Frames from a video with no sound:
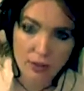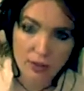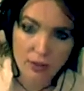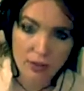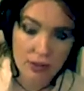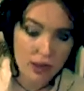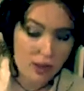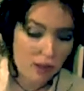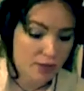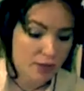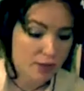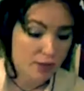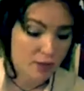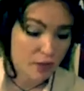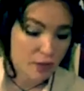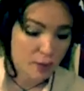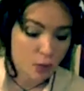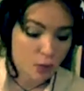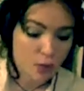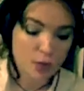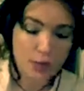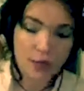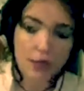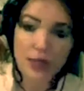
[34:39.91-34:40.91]
And this will
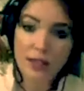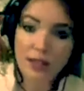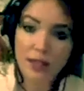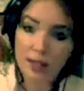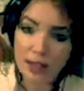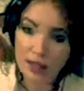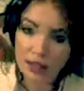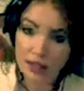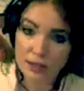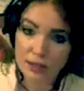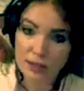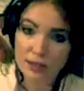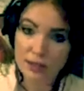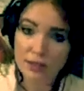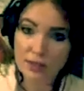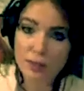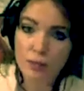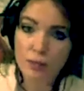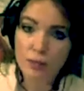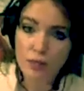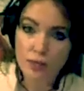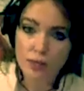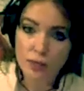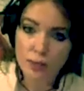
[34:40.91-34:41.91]
be connected
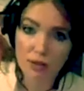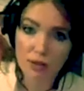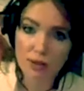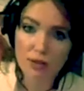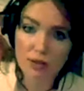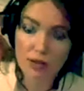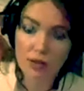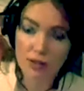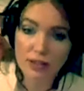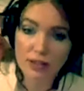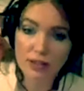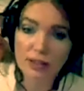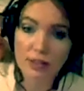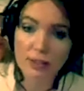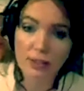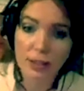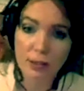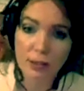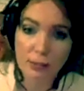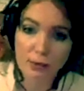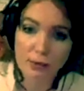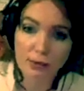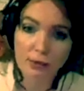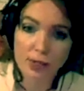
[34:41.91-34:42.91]
with connecting
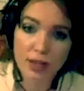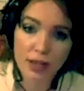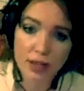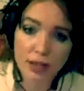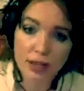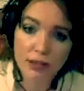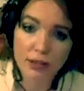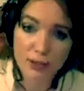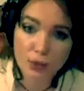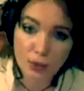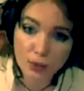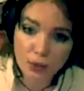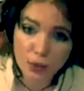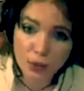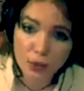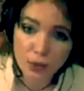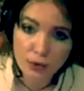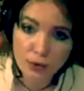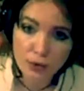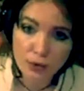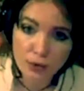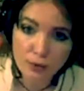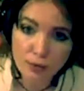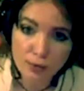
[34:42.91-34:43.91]
people to their truth.
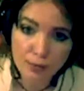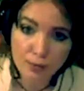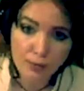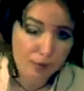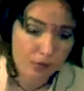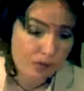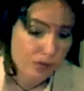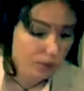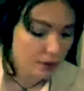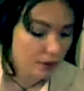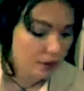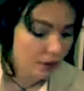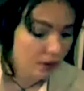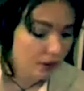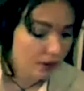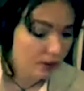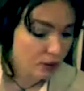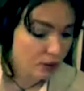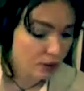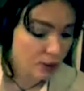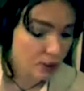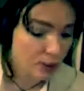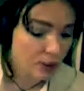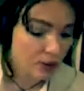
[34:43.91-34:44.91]

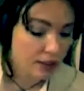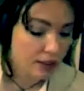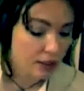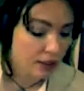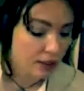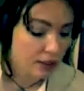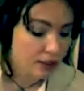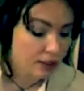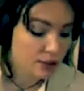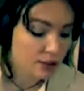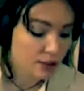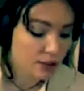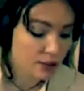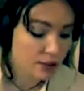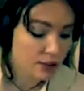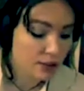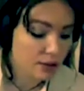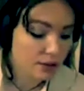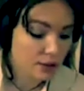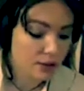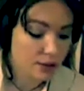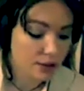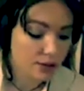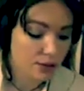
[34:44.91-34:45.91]
It'll be connected
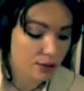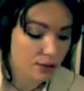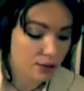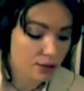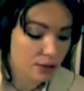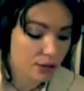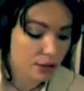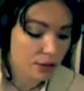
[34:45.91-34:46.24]
to